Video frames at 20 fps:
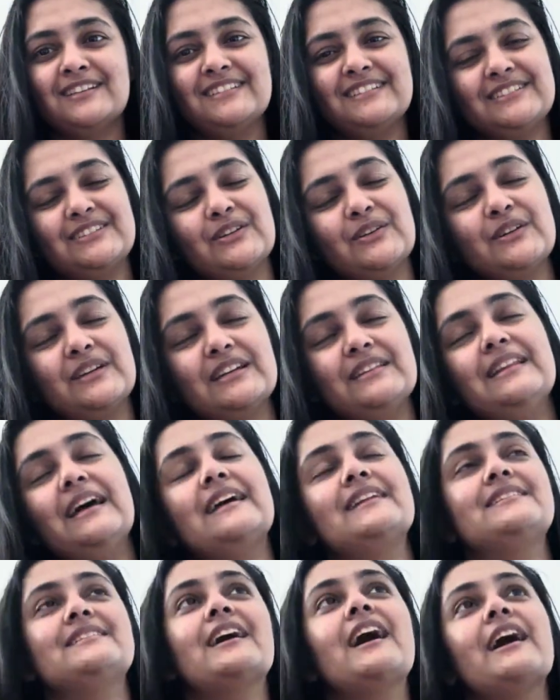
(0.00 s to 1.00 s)
So at
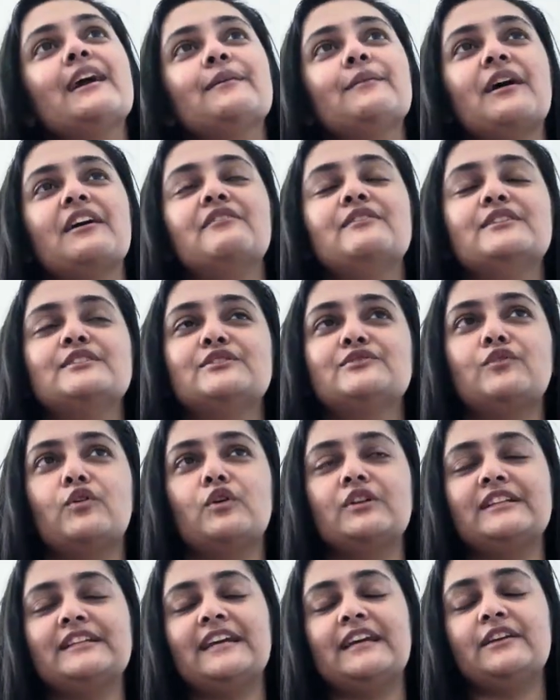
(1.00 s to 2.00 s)
that time I was
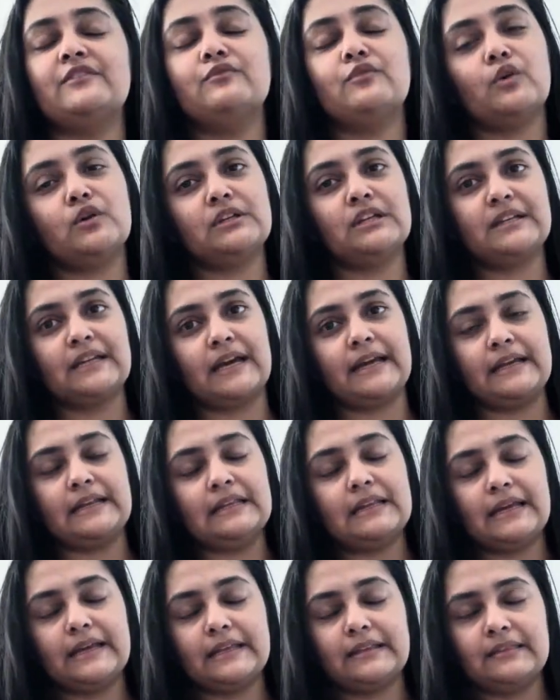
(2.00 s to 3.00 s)

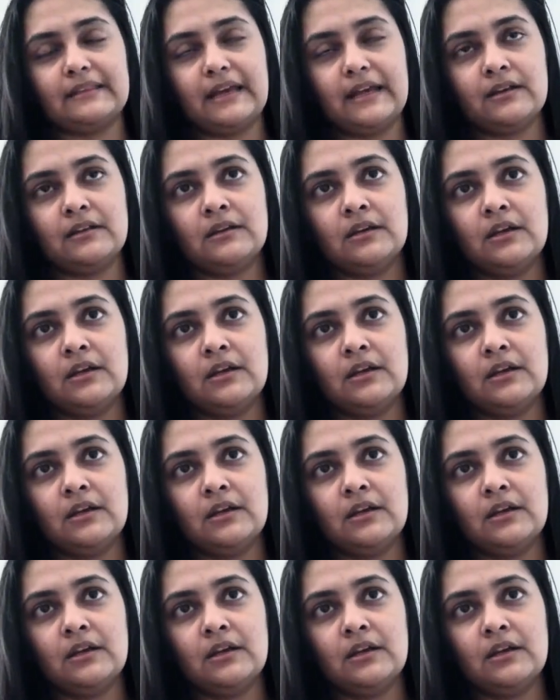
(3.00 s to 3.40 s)
48-49, like that.